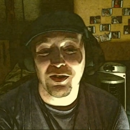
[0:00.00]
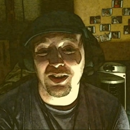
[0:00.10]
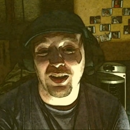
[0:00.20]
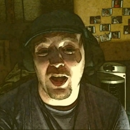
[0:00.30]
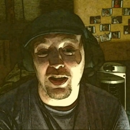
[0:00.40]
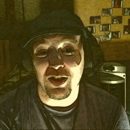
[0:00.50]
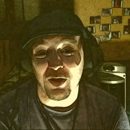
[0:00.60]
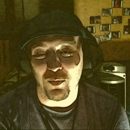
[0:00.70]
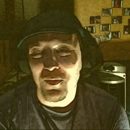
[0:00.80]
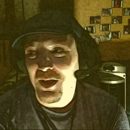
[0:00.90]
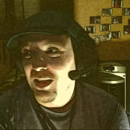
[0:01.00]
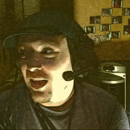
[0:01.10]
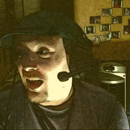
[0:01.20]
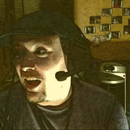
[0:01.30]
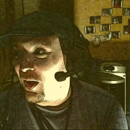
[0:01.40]
fucking lying to
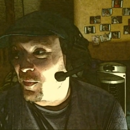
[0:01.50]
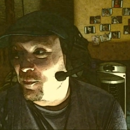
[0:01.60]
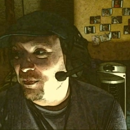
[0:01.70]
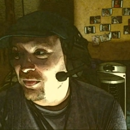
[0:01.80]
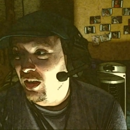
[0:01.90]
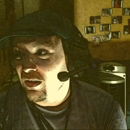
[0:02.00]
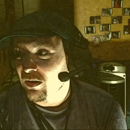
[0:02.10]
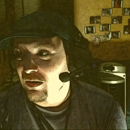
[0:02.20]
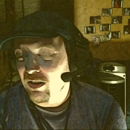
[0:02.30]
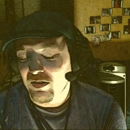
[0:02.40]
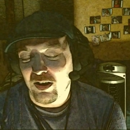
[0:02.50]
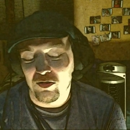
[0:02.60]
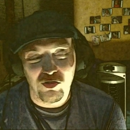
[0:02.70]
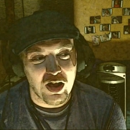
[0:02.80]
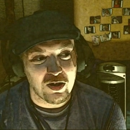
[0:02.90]
you. Let's
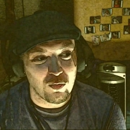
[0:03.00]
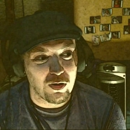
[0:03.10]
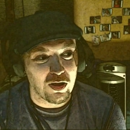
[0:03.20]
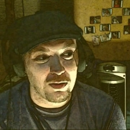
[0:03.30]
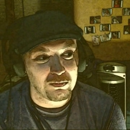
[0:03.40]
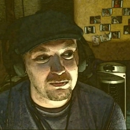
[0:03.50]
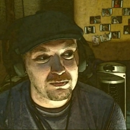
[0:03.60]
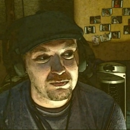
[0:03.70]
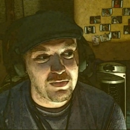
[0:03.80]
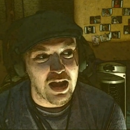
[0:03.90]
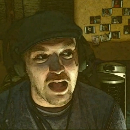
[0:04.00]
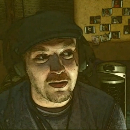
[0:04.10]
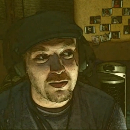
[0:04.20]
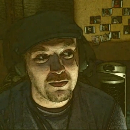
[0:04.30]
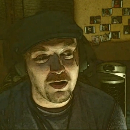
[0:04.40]
not try to
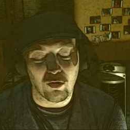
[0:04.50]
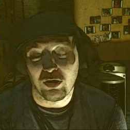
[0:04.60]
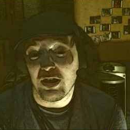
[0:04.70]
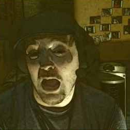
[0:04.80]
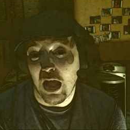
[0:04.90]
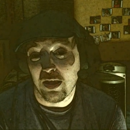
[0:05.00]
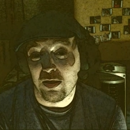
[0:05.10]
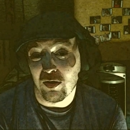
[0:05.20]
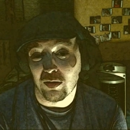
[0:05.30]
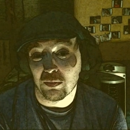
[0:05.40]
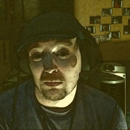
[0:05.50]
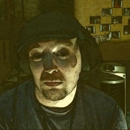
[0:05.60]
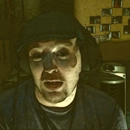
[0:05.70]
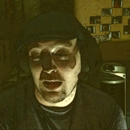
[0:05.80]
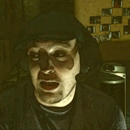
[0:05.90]
not deny here
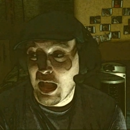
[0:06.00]
that